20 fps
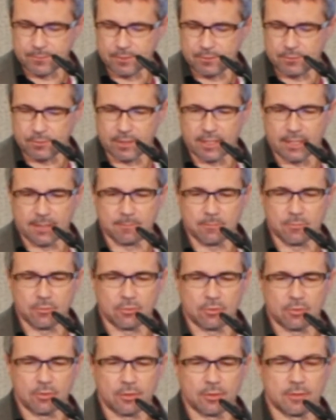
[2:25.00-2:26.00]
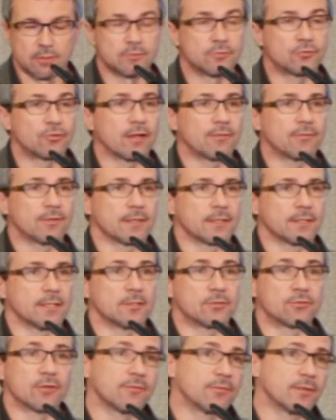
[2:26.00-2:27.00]
to get more traffic.
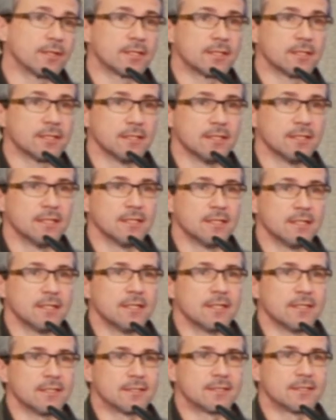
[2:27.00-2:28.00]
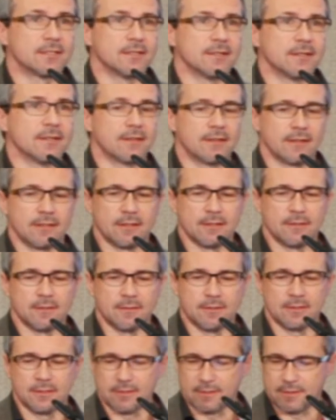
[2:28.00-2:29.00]
And traffic is
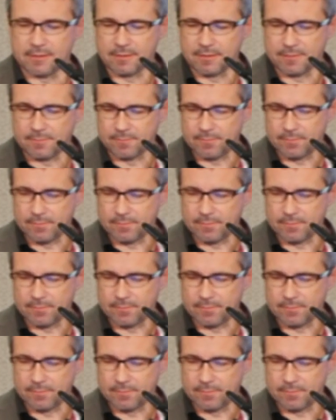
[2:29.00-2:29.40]
the uh,